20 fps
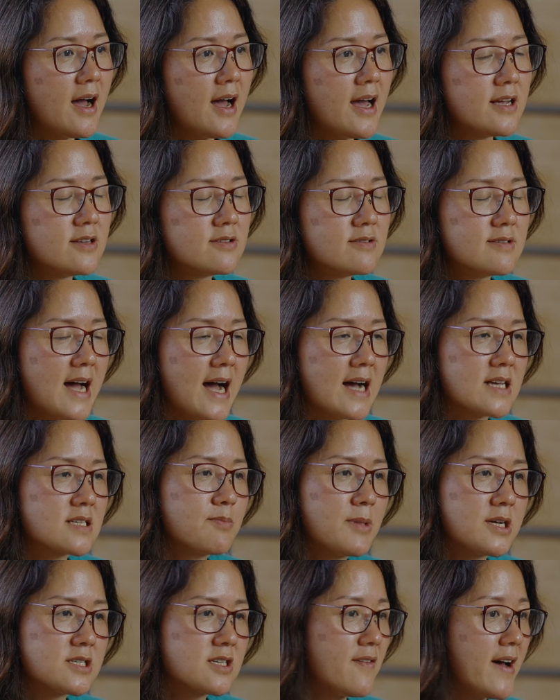I
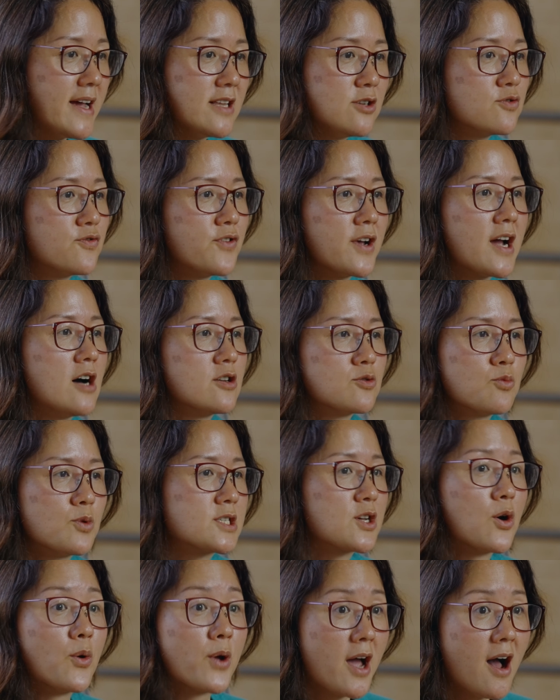asked myself, I need to figure out
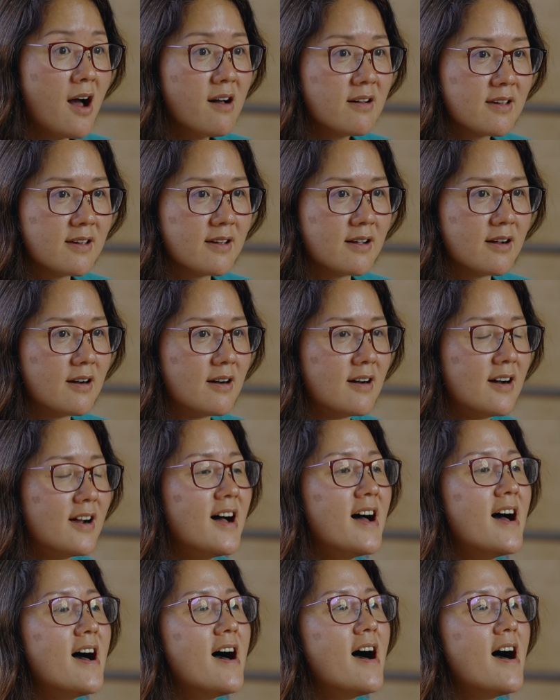what's going on here.